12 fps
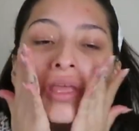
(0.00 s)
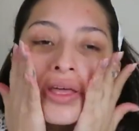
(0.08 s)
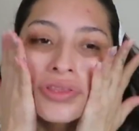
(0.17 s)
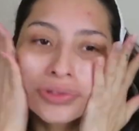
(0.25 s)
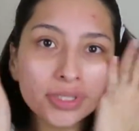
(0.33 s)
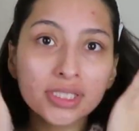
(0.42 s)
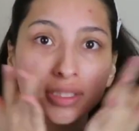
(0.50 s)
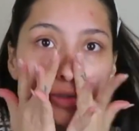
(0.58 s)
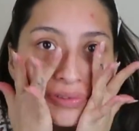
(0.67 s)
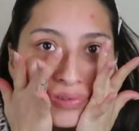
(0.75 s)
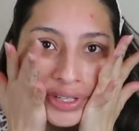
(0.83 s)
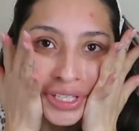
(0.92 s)
And the reason
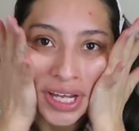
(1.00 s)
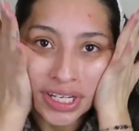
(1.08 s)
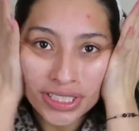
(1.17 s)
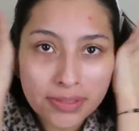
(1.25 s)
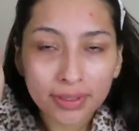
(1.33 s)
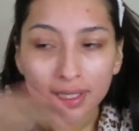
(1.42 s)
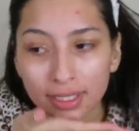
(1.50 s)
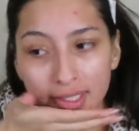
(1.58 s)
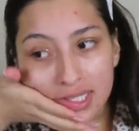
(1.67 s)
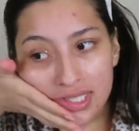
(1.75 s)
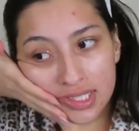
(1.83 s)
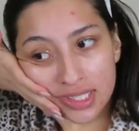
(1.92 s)
for that is
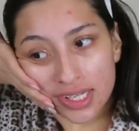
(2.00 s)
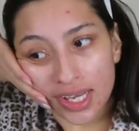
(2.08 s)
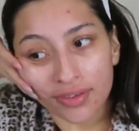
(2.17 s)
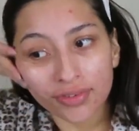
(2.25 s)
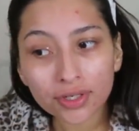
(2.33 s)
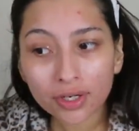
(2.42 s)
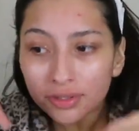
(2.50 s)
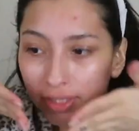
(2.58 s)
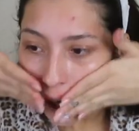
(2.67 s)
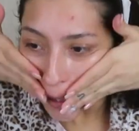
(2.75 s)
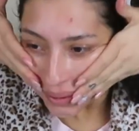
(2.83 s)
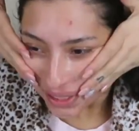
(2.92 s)
because if you go down,